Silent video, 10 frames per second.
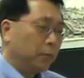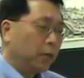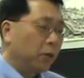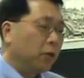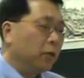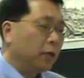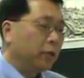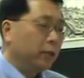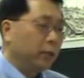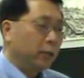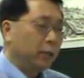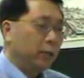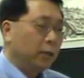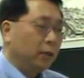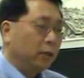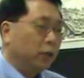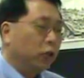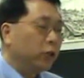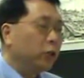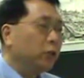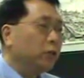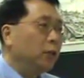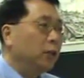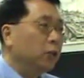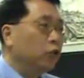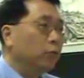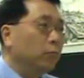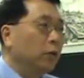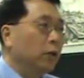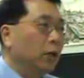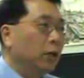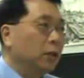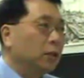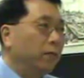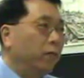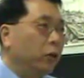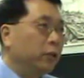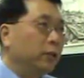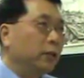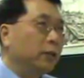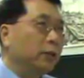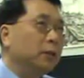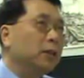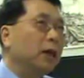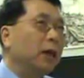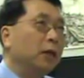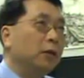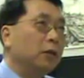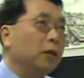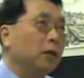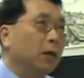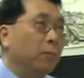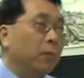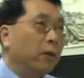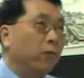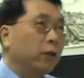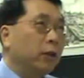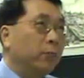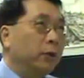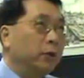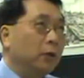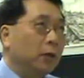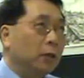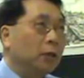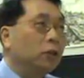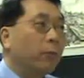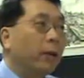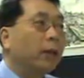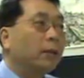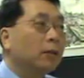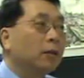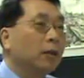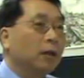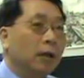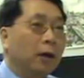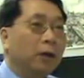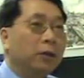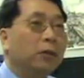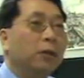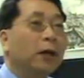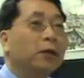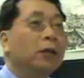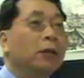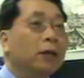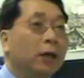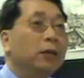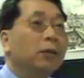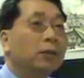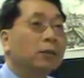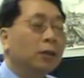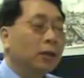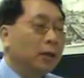I think that the Chinese leadership is somewhat scared by what happened in Japan in the 1980s.